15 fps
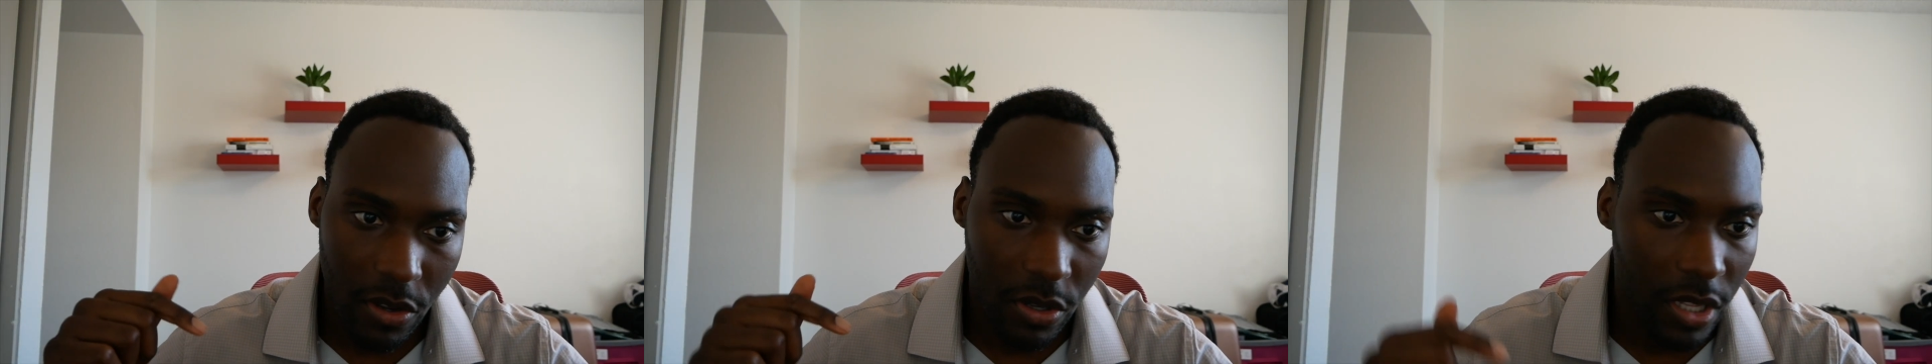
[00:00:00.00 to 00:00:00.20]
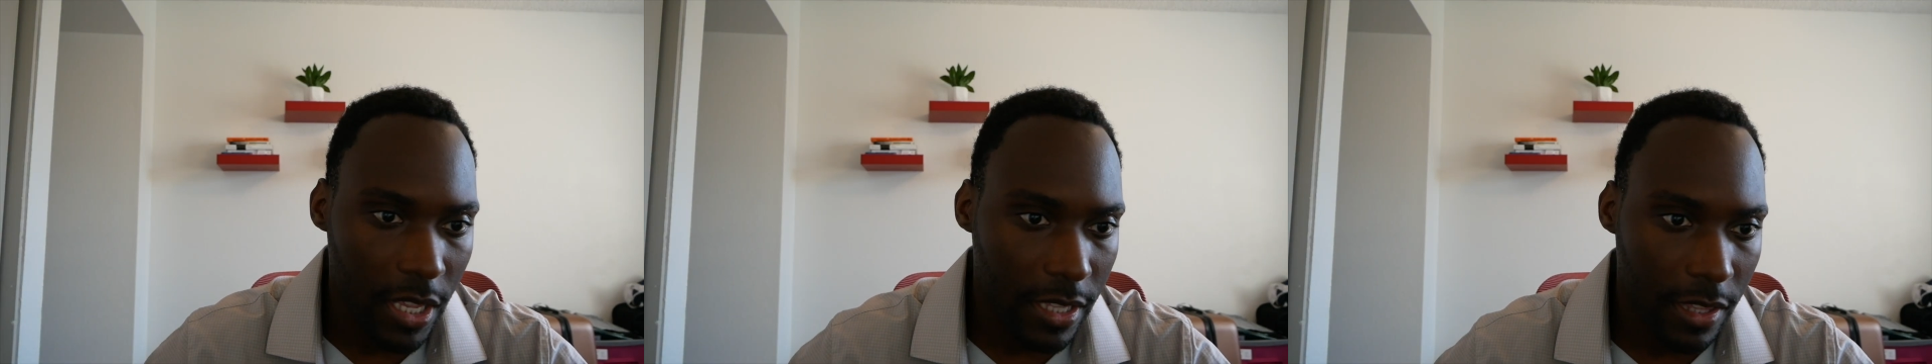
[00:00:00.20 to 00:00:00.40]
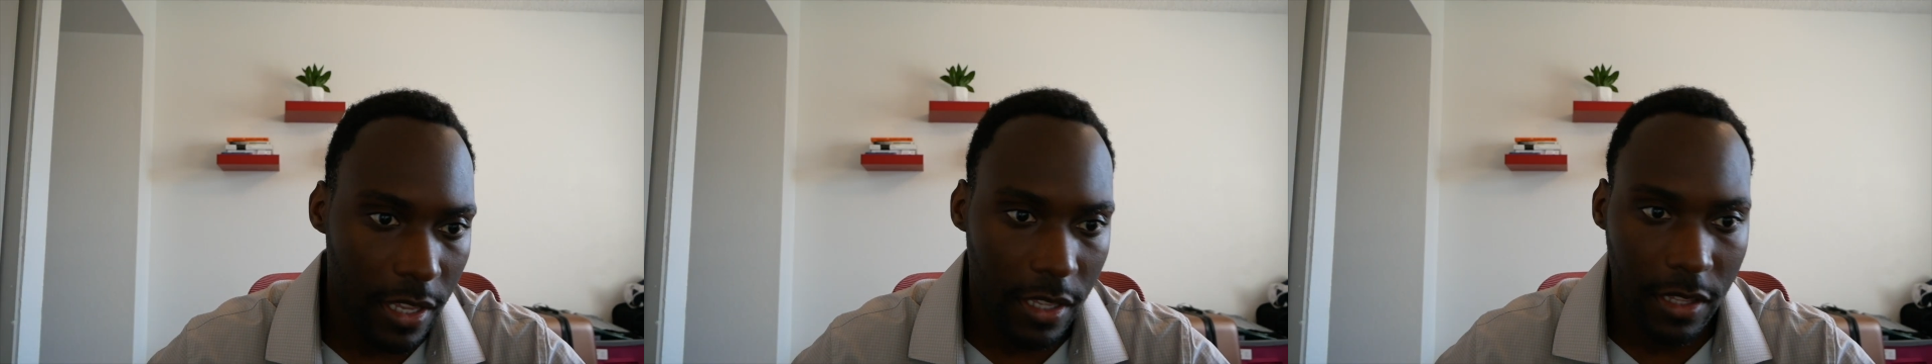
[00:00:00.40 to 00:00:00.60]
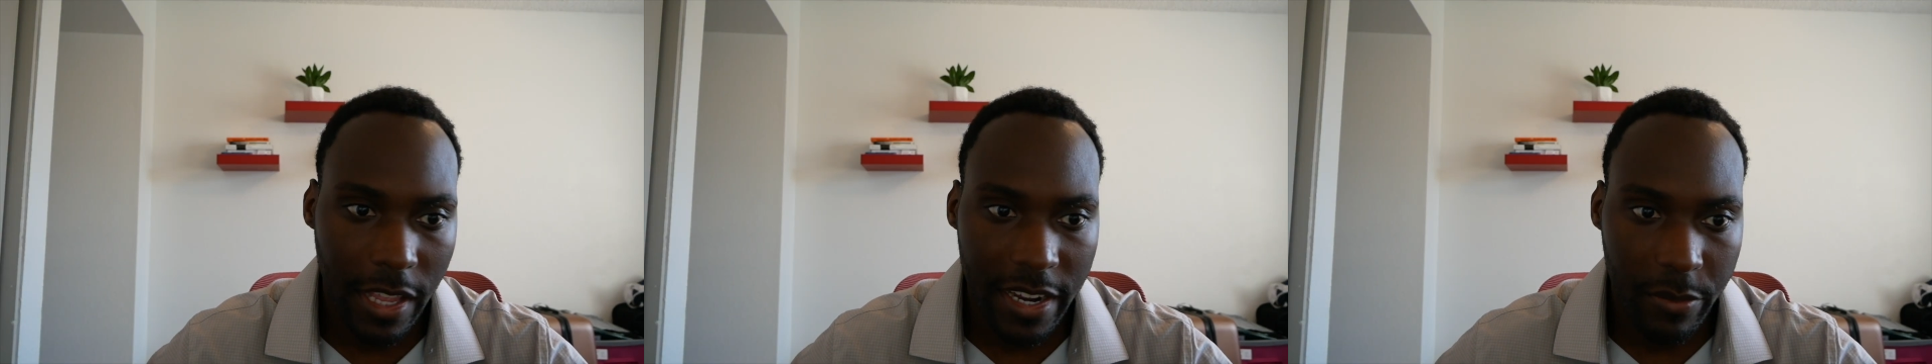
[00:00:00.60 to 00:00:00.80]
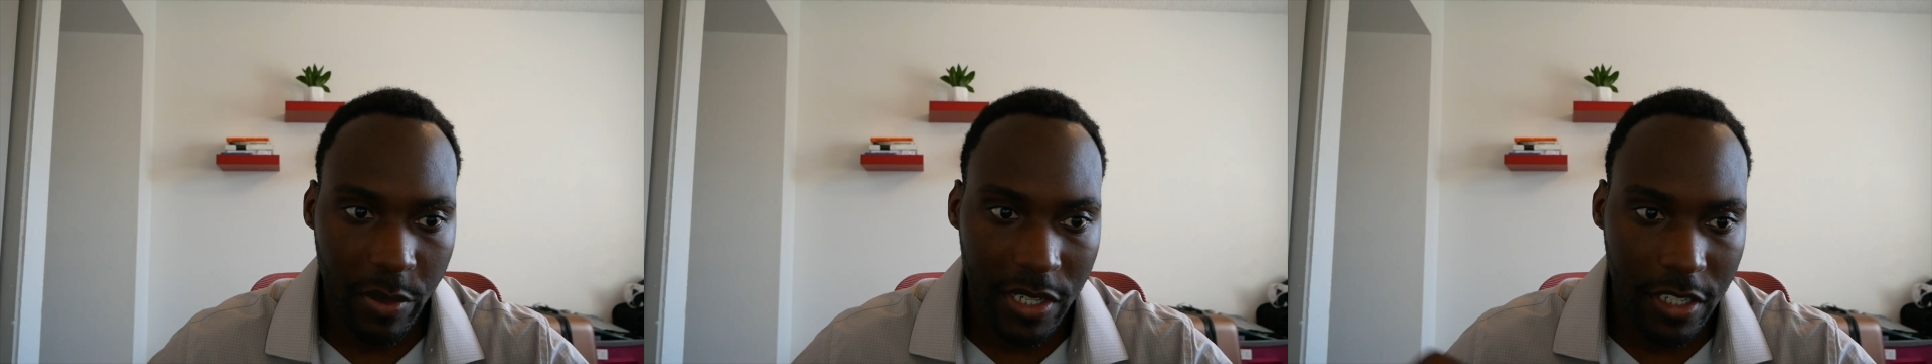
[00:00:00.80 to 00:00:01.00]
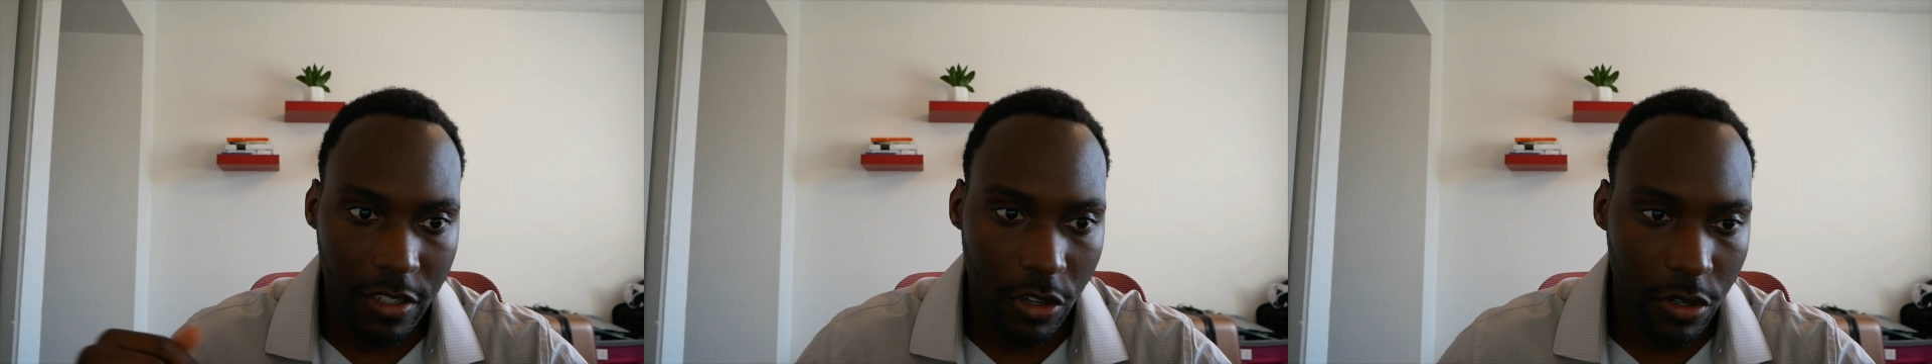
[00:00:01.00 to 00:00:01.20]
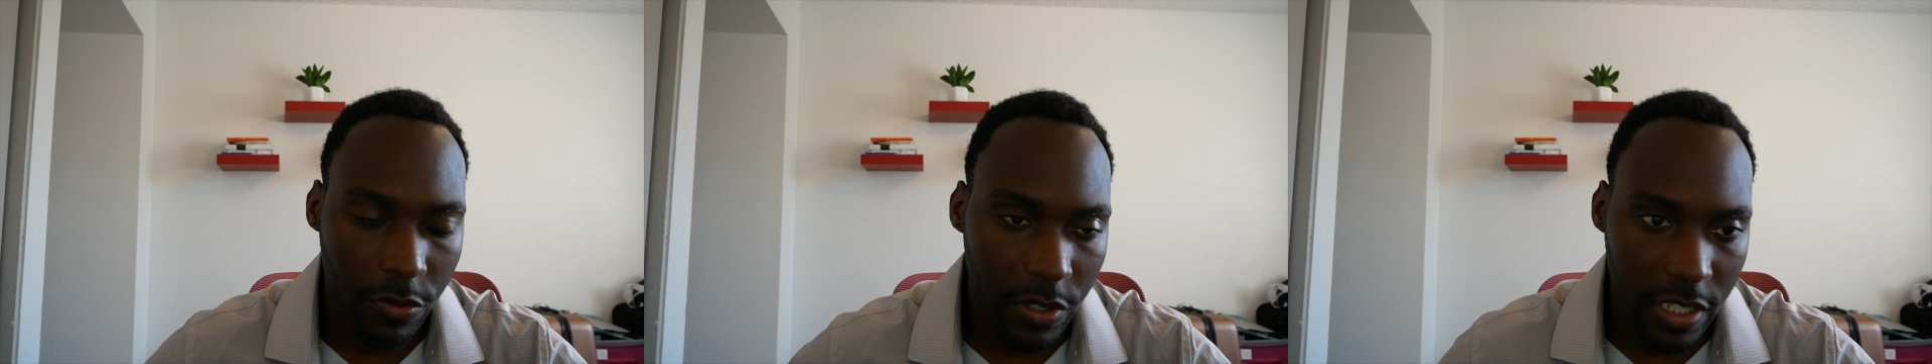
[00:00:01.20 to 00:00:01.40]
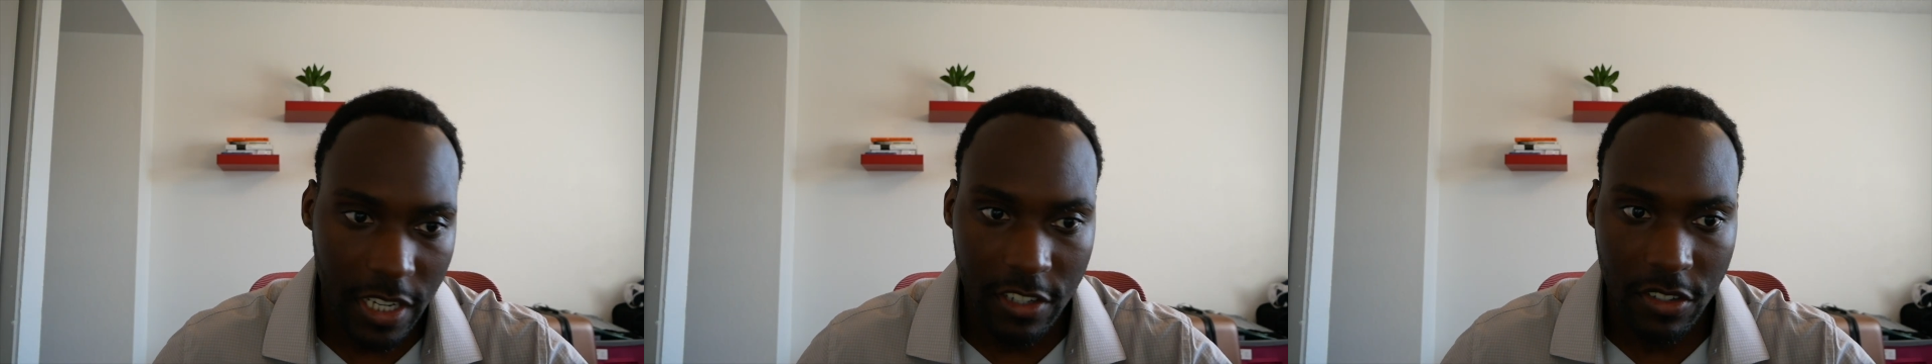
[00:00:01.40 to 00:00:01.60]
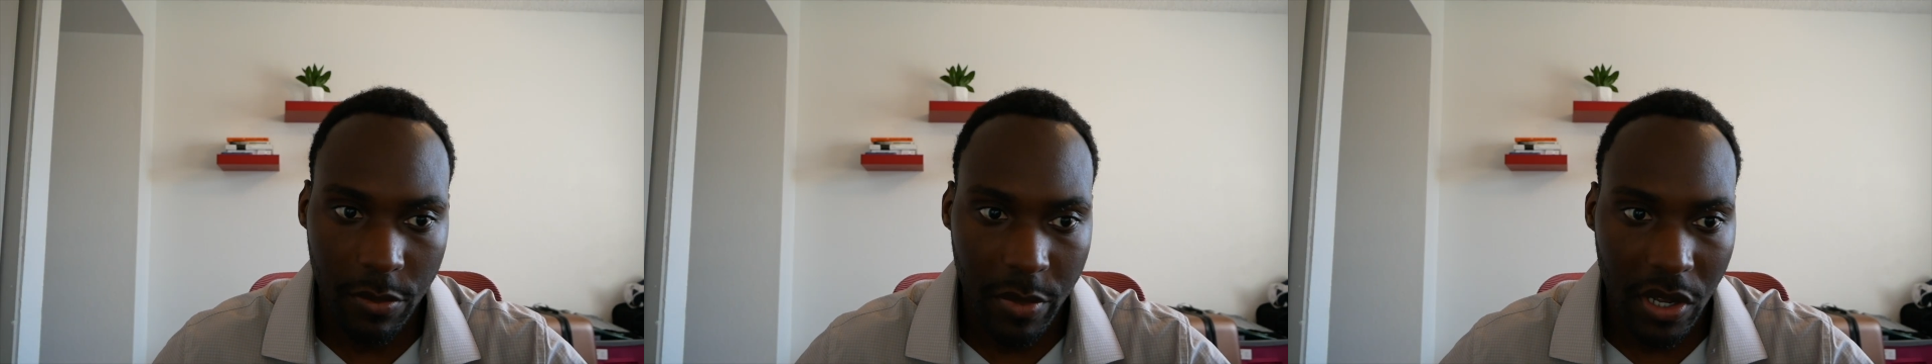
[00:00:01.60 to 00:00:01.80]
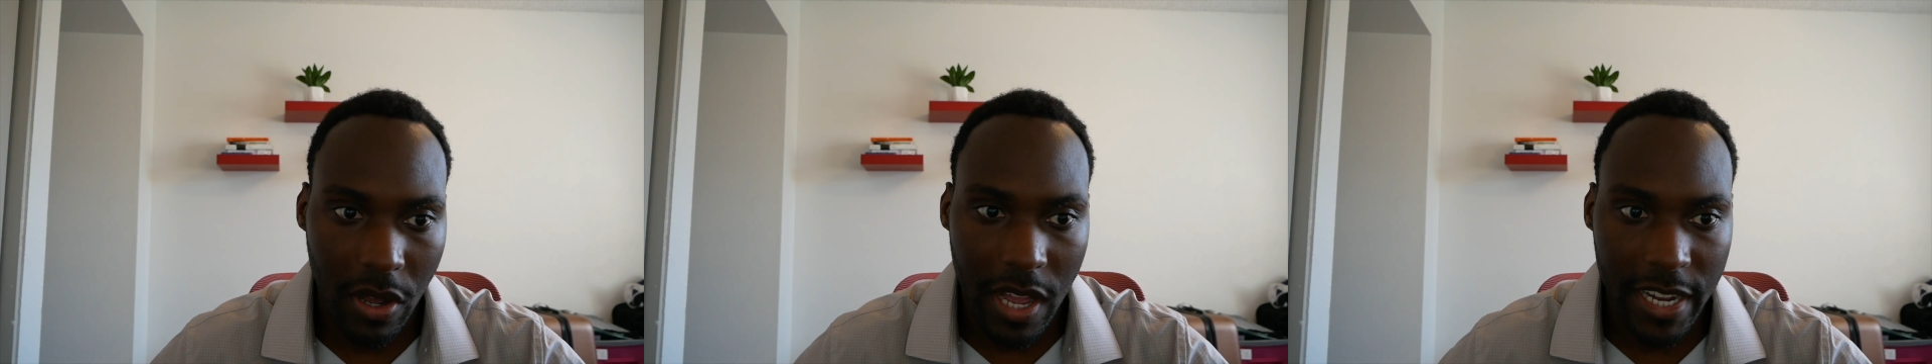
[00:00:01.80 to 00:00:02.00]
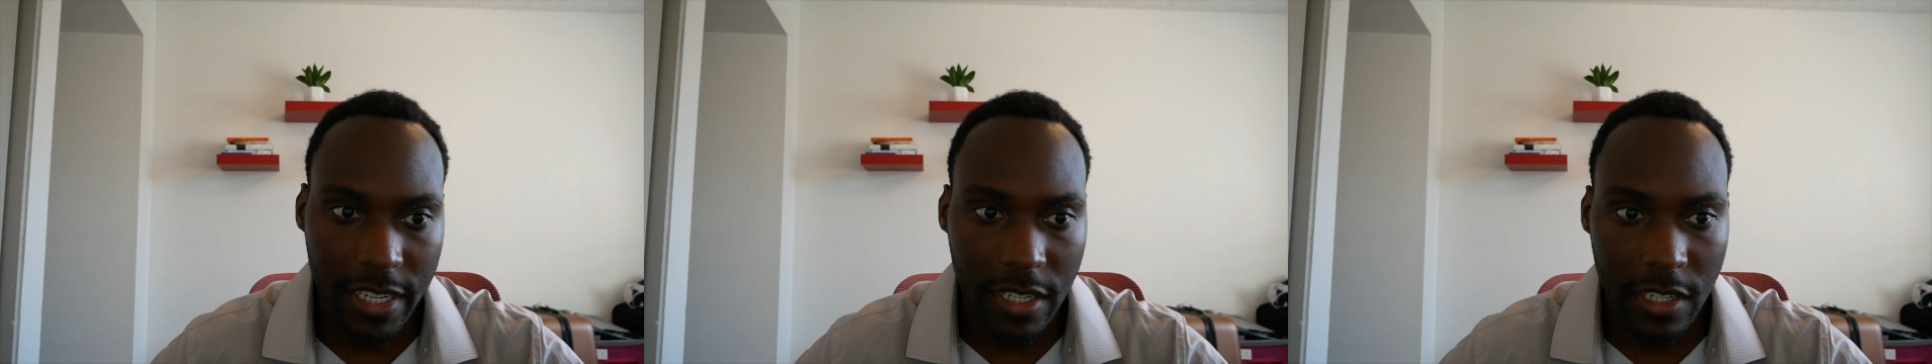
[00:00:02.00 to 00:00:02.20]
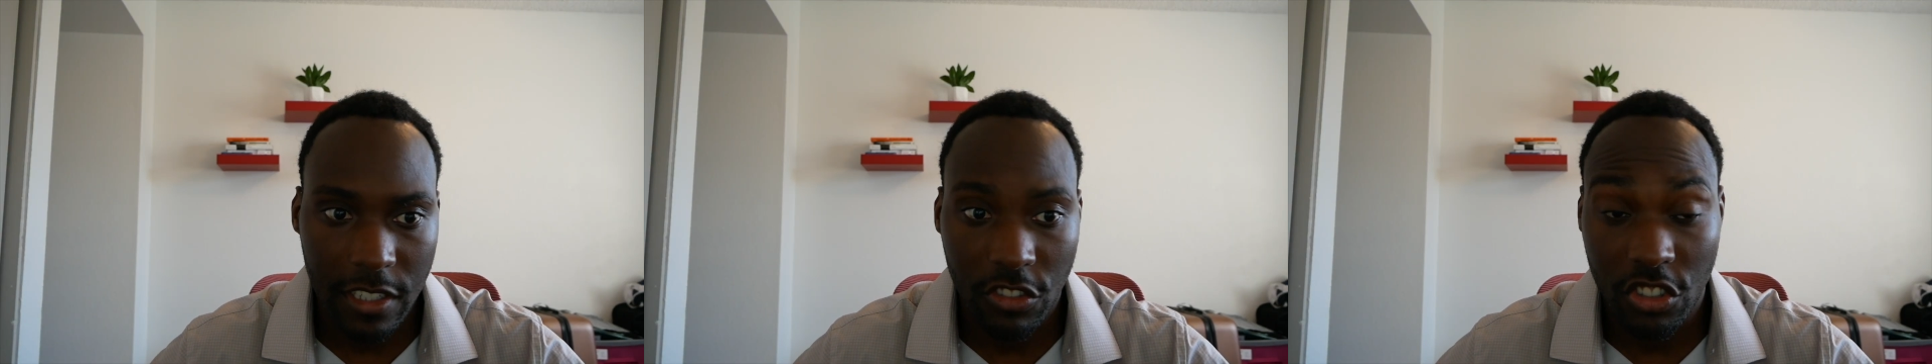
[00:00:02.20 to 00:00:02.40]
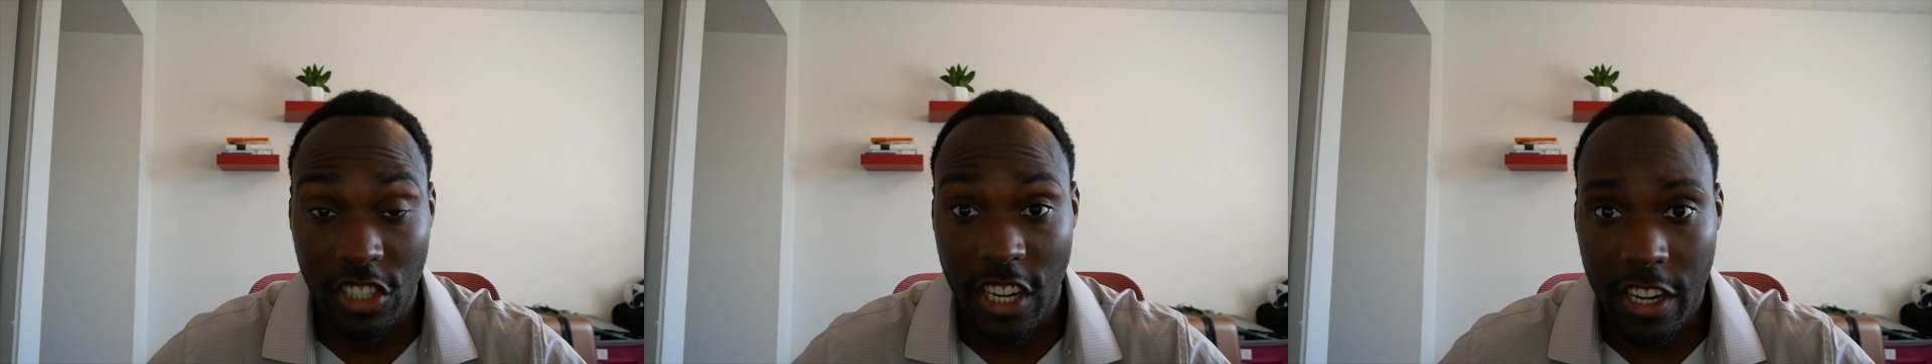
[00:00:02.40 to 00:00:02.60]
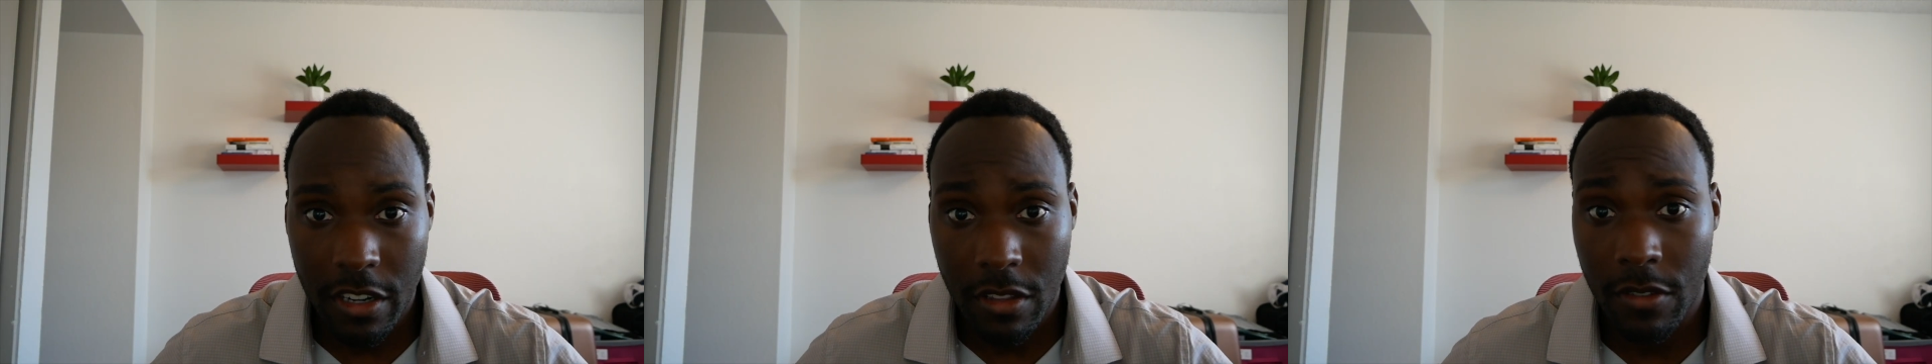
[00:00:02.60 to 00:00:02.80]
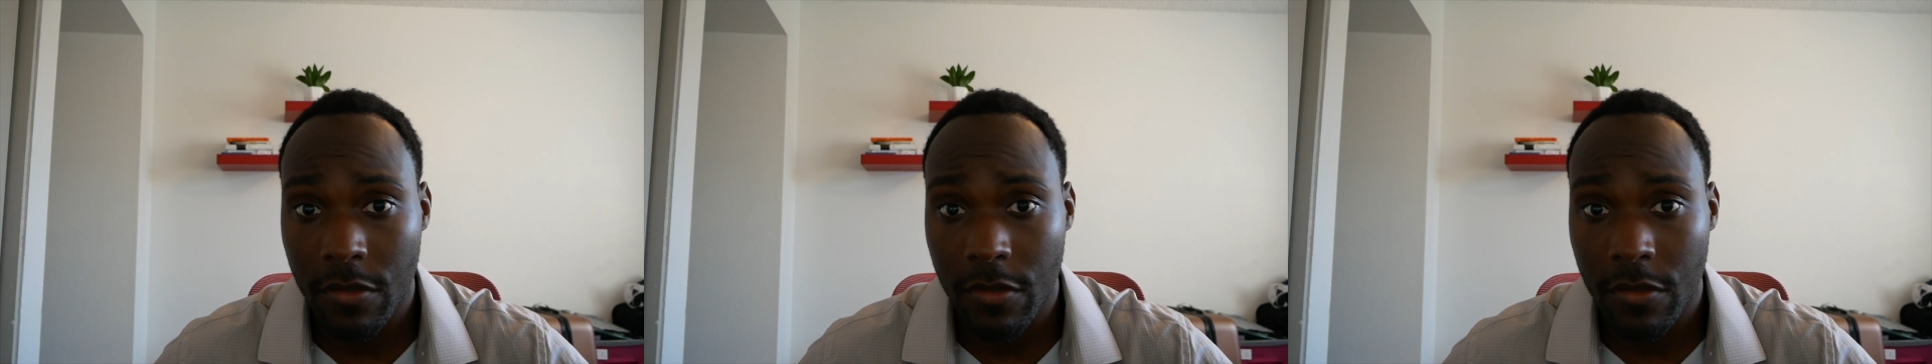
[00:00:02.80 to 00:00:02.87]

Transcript: Click the like button, notification bell icon, share the